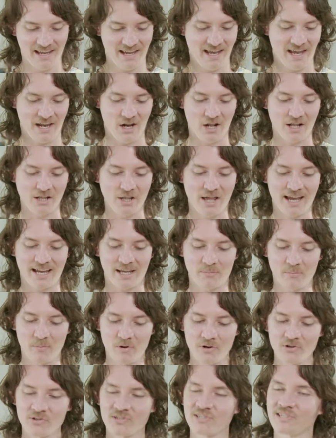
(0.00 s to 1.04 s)
And I like it
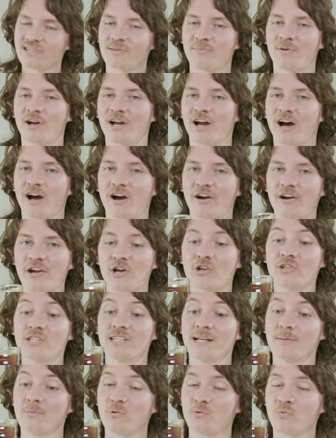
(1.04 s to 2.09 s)
most in my HARIO
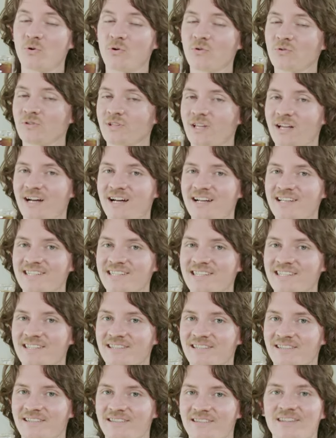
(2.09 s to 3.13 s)
double wall
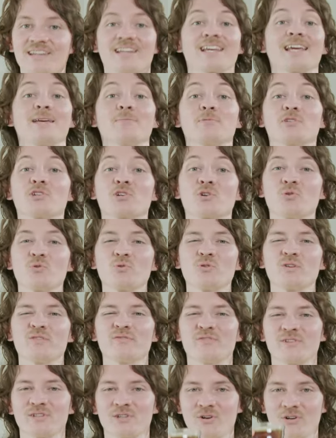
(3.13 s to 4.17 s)
glass that keeps it cooler
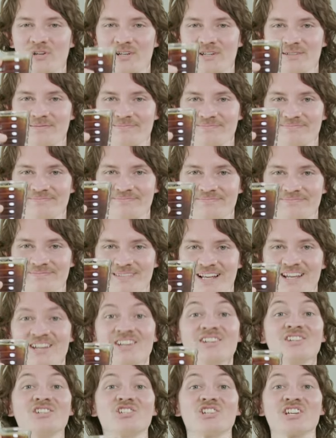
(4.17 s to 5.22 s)
for longer.
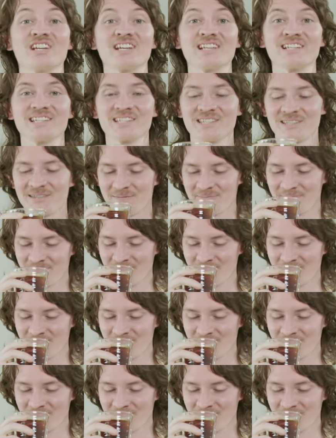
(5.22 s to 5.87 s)
Cheers.